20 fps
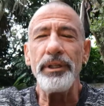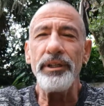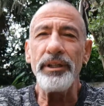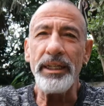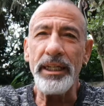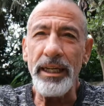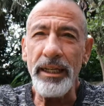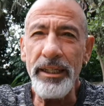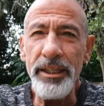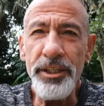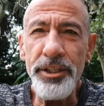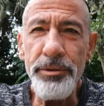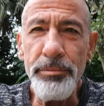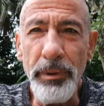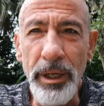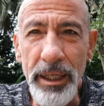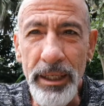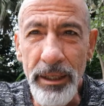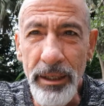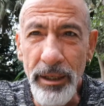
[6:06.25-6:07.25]
you get into
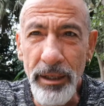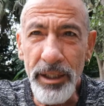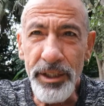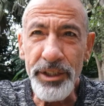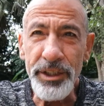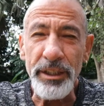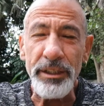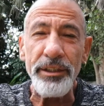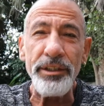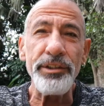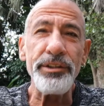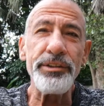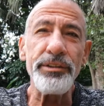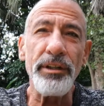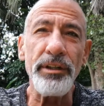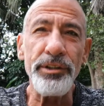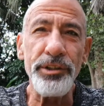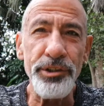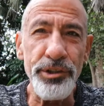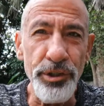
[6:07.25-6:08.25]
my house and you
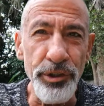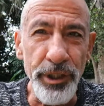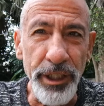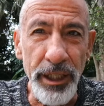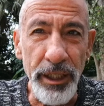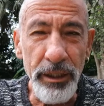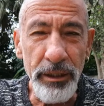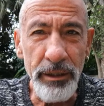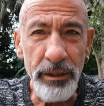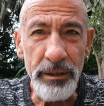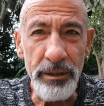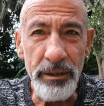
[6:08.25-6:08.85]
start shooting,